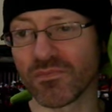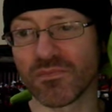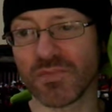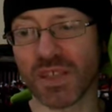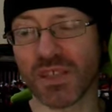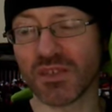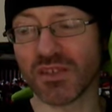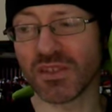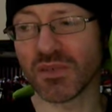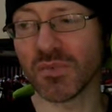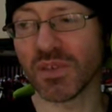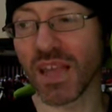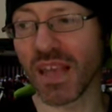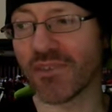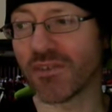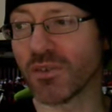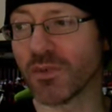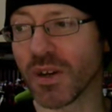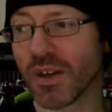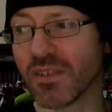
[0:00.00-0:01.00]
they used to be
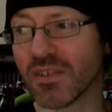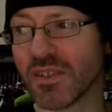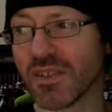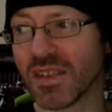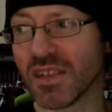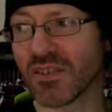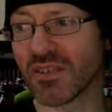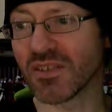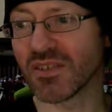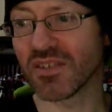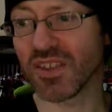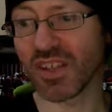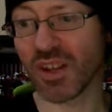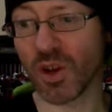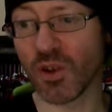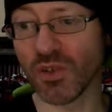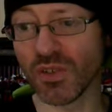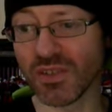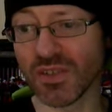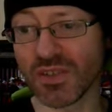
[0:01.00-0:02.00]
everywhere, and then they were just like
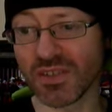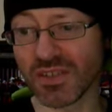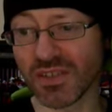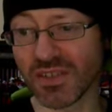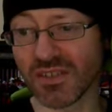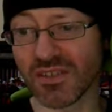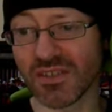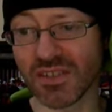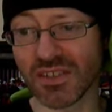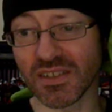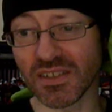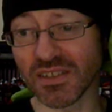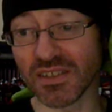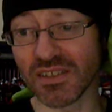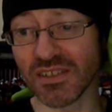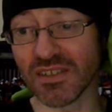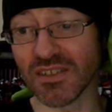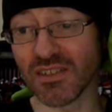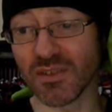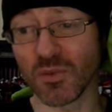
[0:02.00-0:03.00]
only on Disney, and
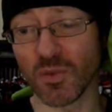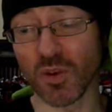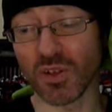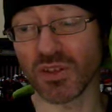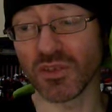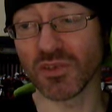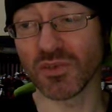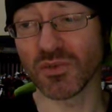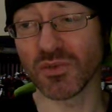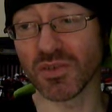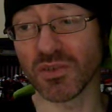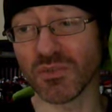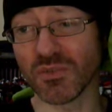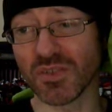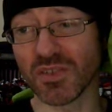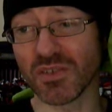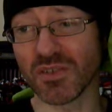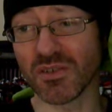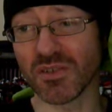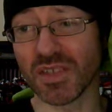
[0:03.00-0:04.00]
Disney didn't know what to do with them.
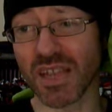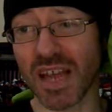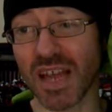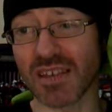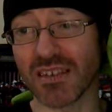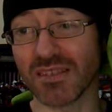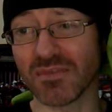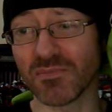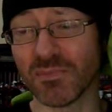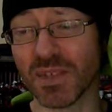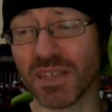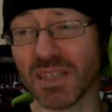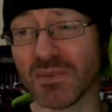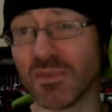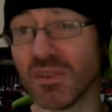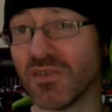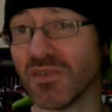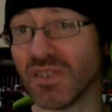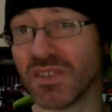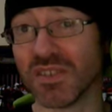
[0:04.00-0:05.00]
So it has been a
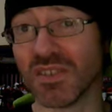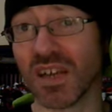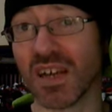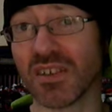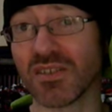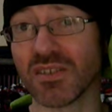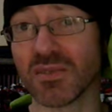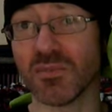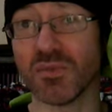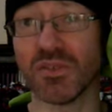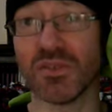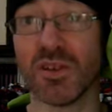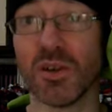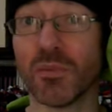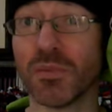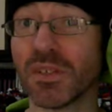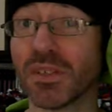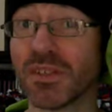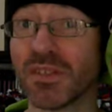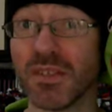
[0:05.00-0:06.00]
bit of a disaster, but
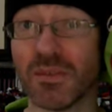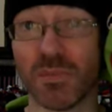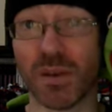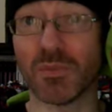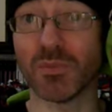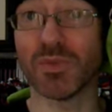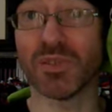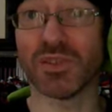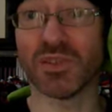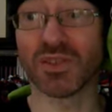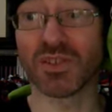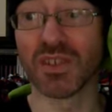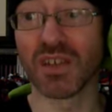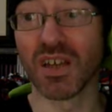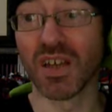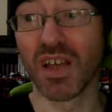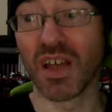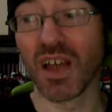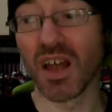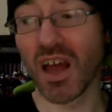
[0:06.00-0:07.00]
not because of the Muppets.
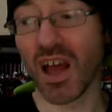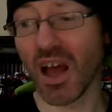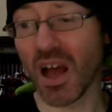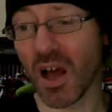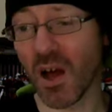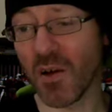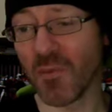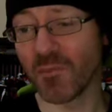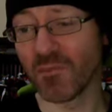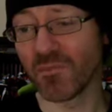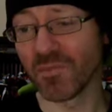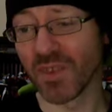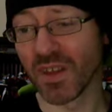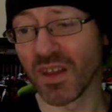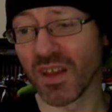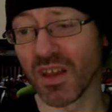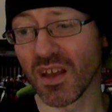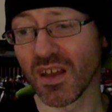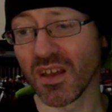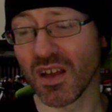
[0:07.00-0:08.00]

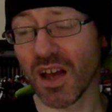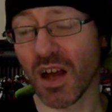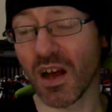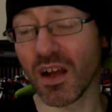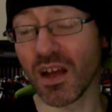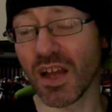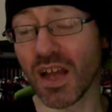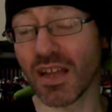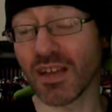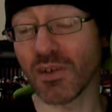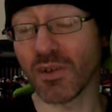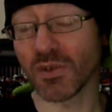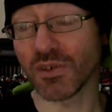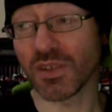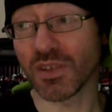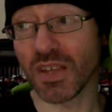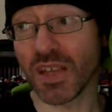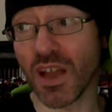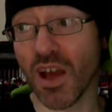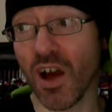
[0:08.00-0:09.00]
And
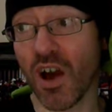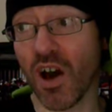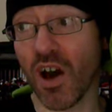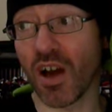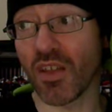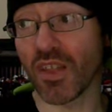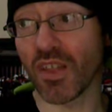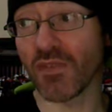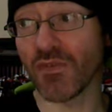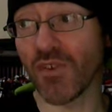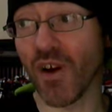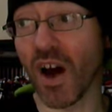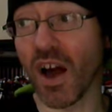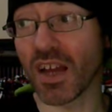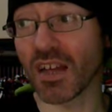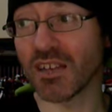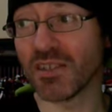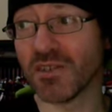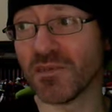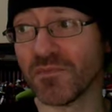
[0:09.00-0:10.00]
also they
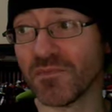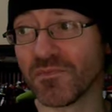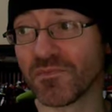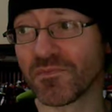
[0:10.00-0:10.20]
fired